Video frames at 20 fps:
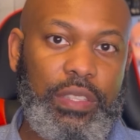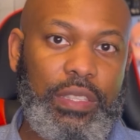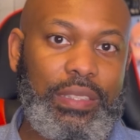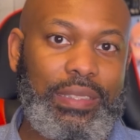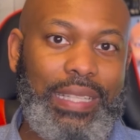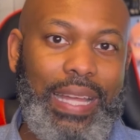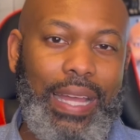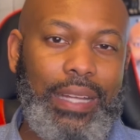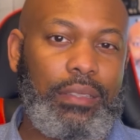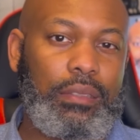
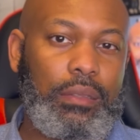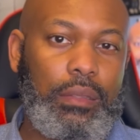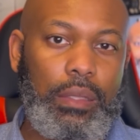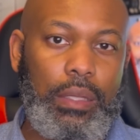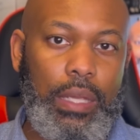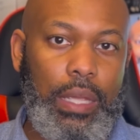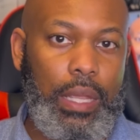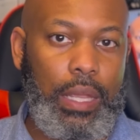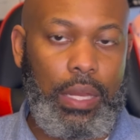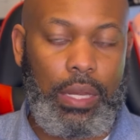is
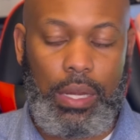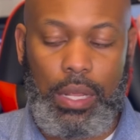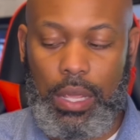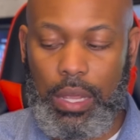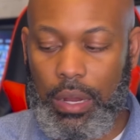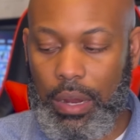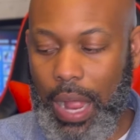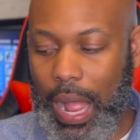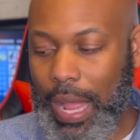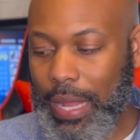actually in
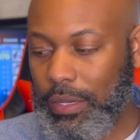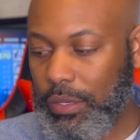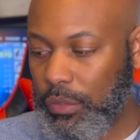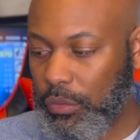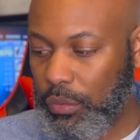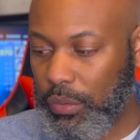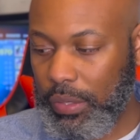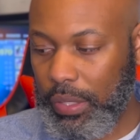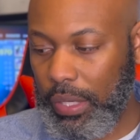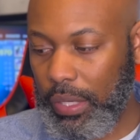here, I
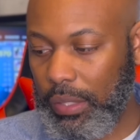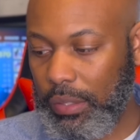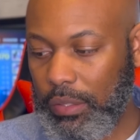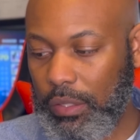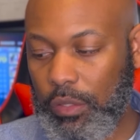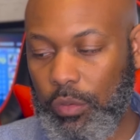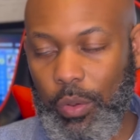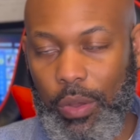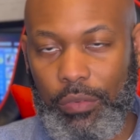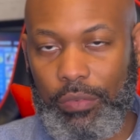do think the
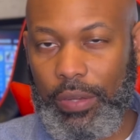12